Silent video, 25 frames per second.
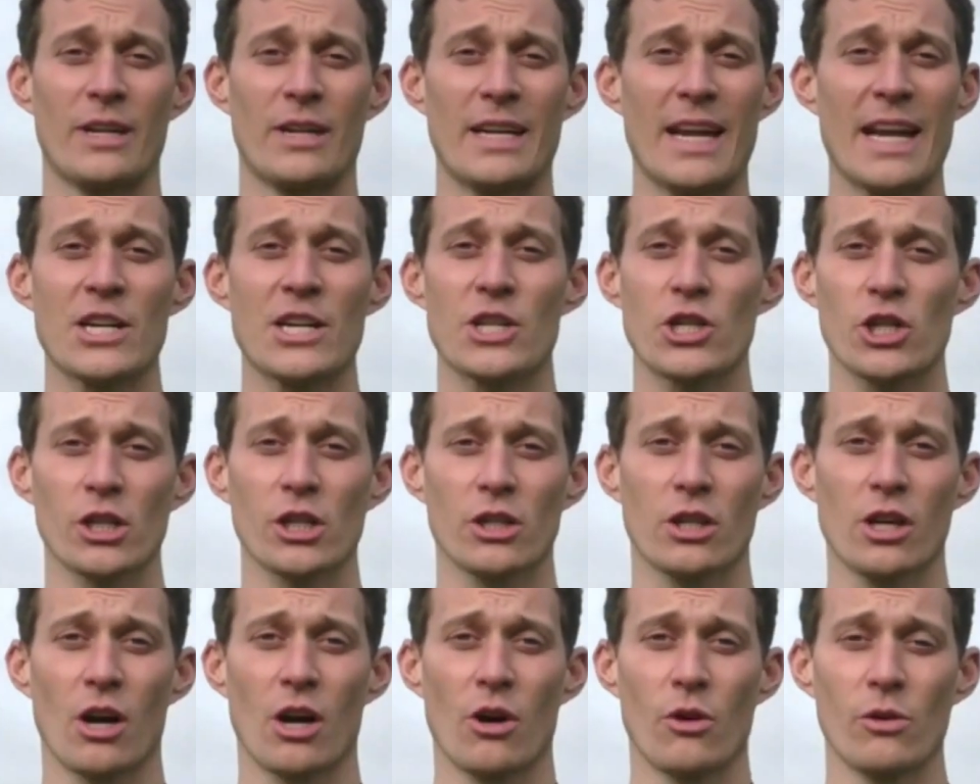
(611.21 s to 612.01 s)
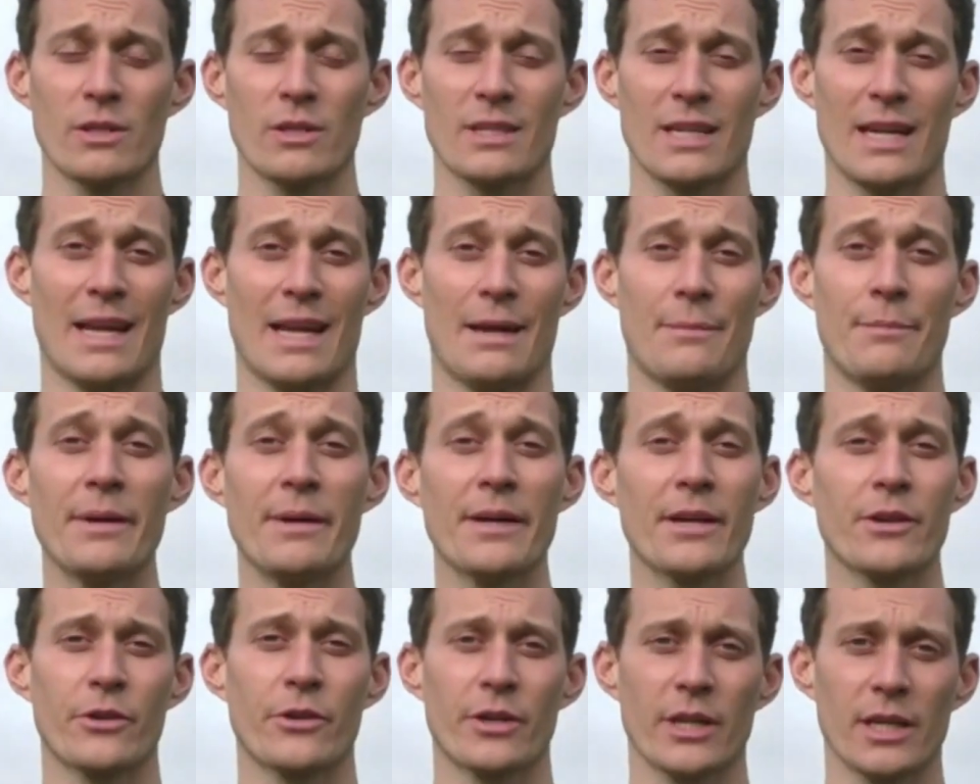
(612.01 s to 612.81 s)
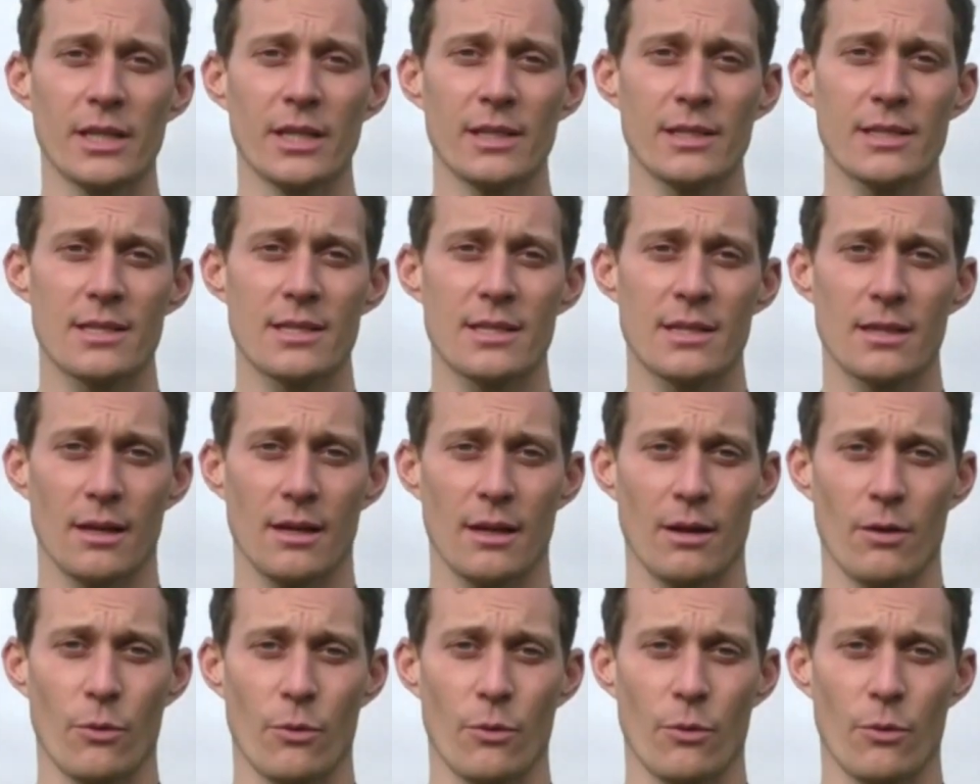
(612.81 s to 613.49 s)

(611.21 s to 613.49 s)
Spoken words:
natural gold and minerals,